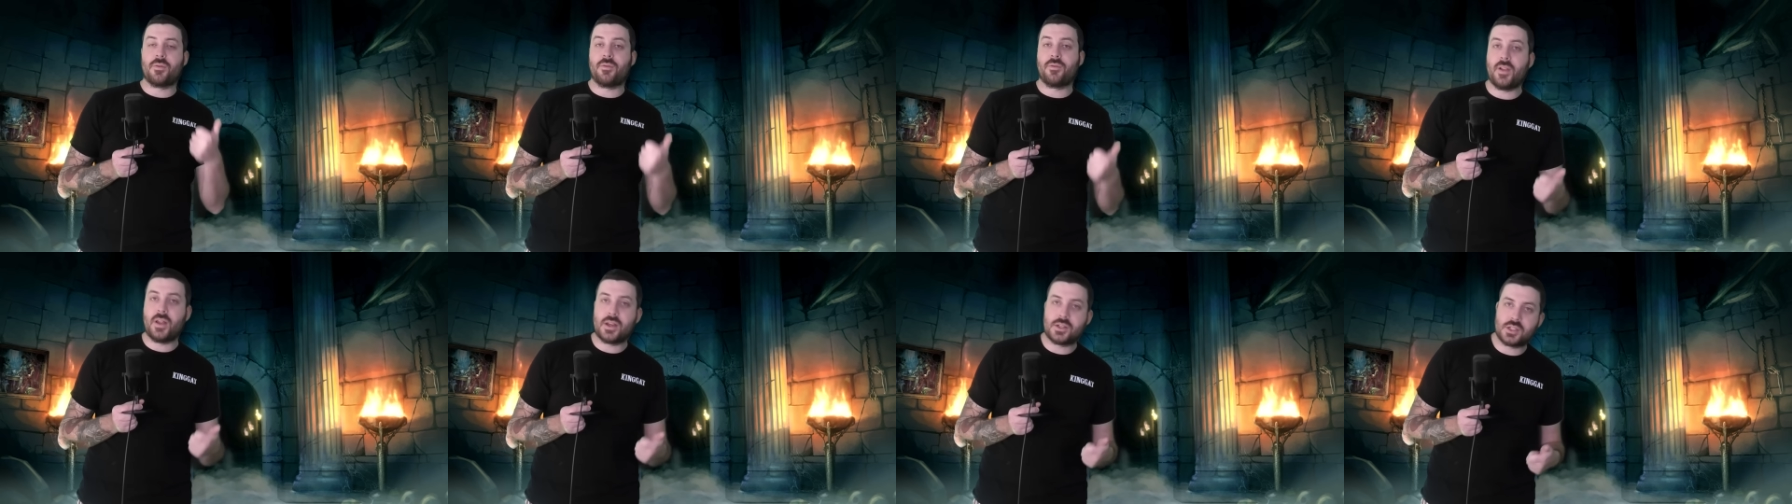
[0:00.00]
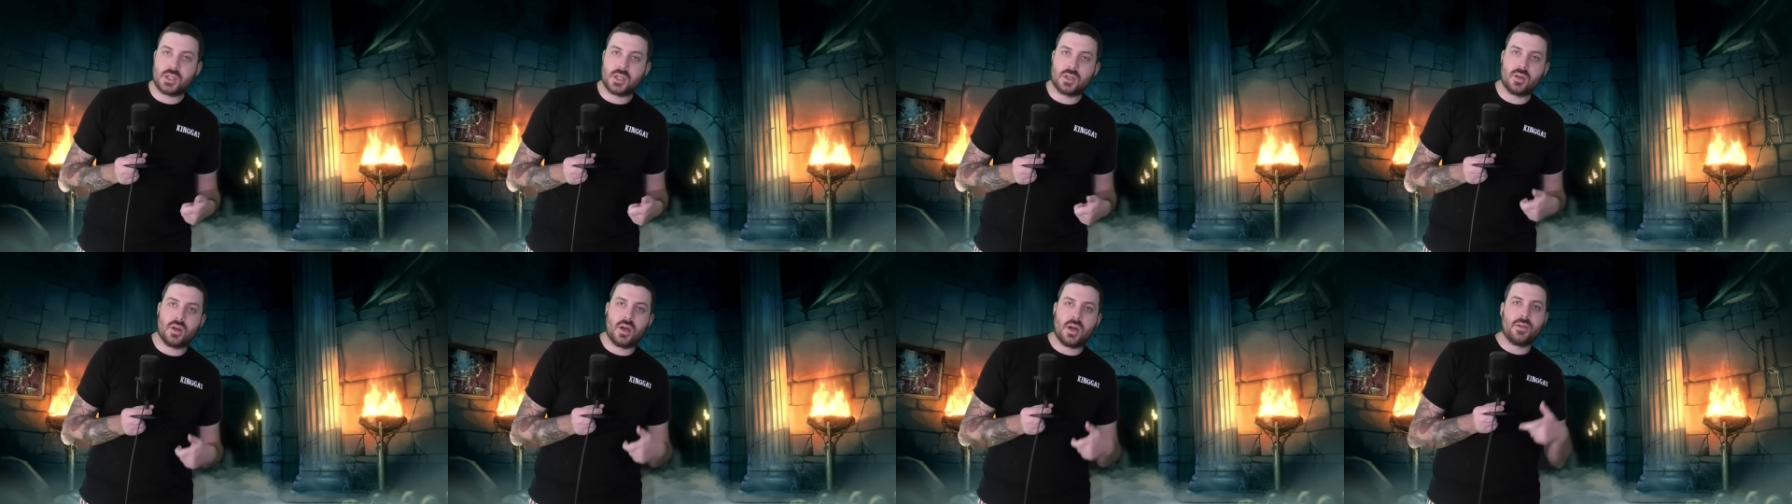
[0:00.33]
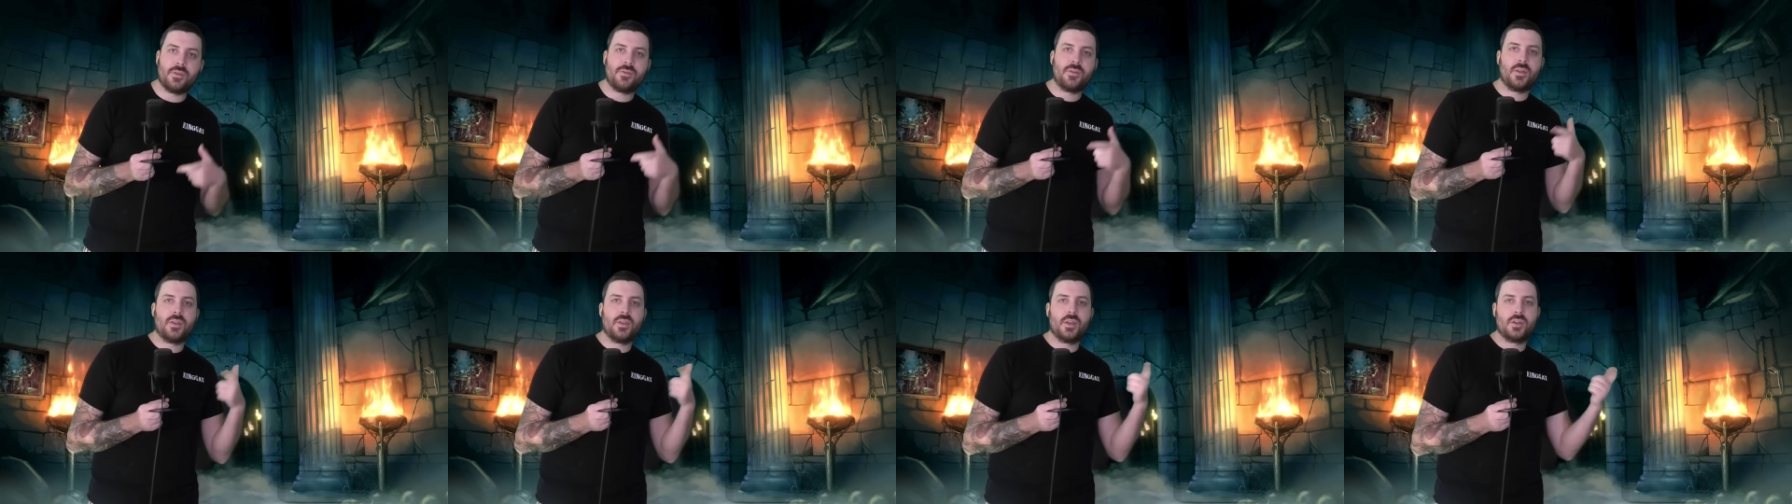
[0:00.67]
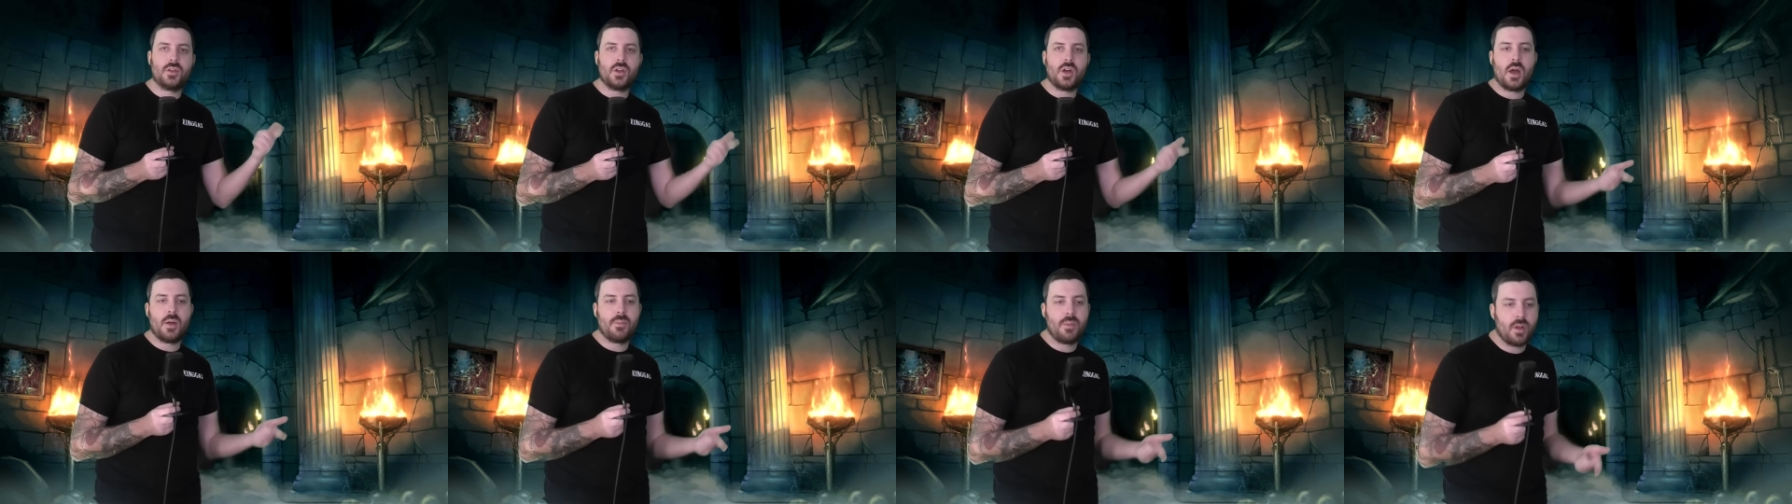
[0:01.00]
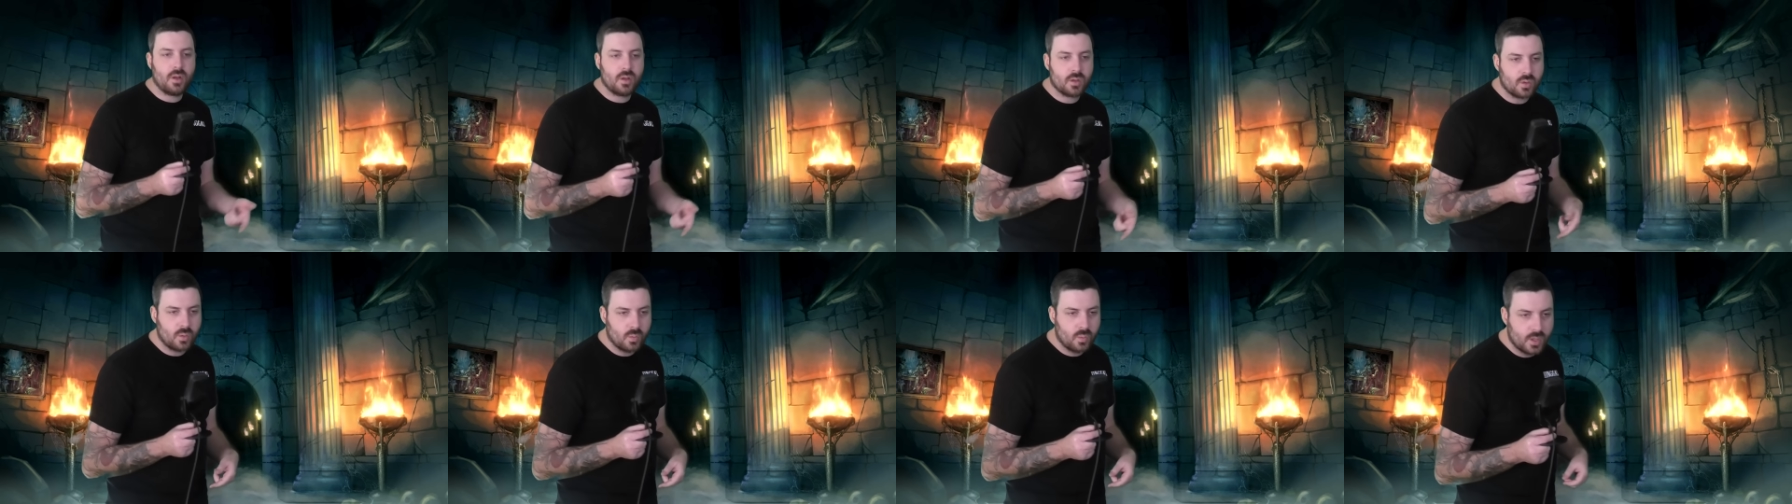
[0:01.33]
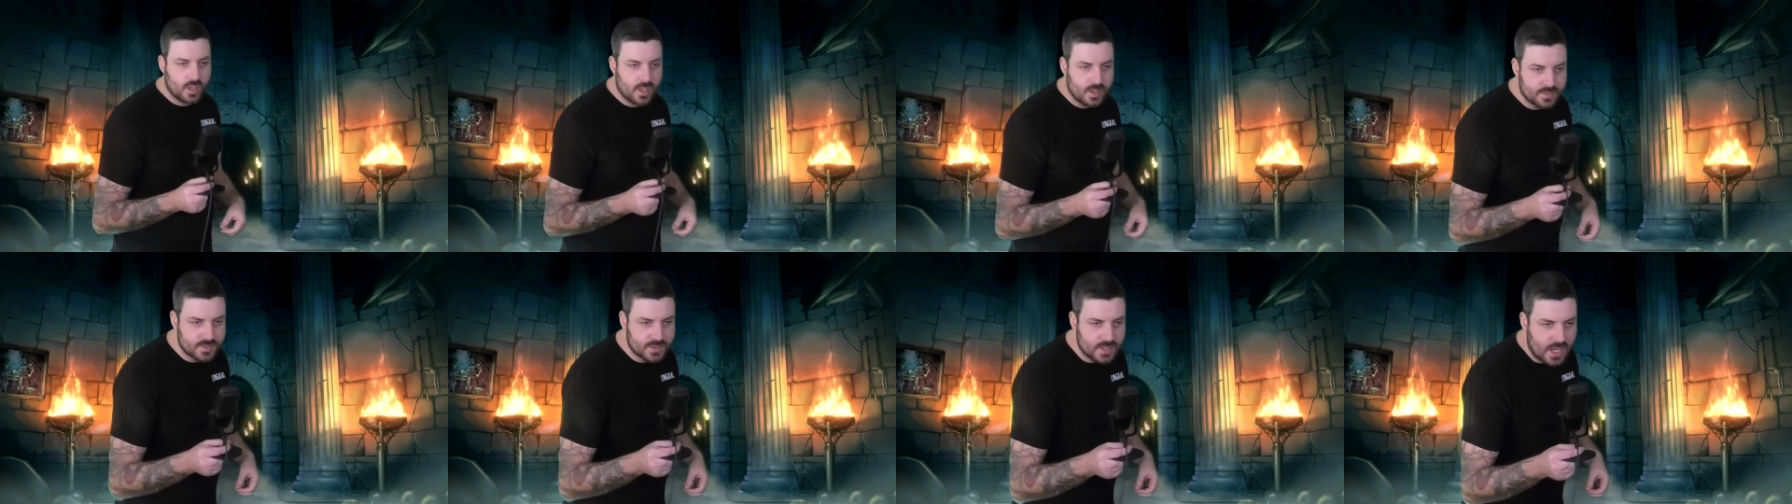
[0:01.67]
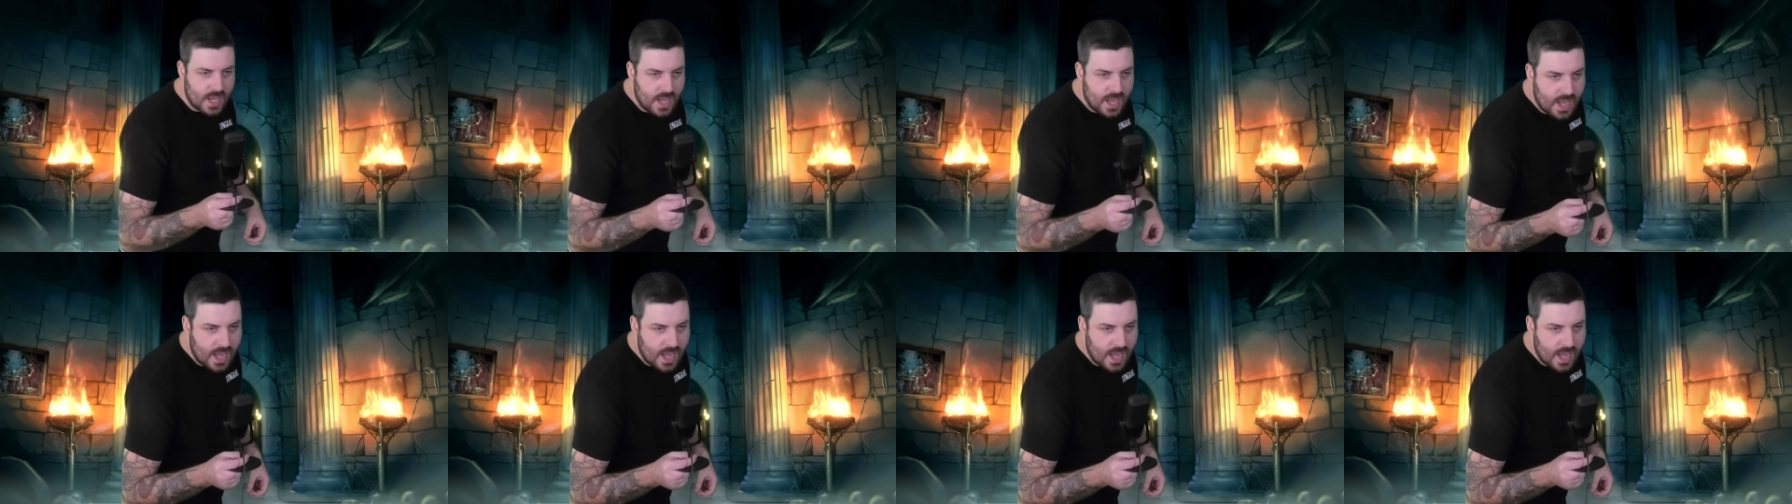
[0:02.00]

fletching knife and the diabolical worms.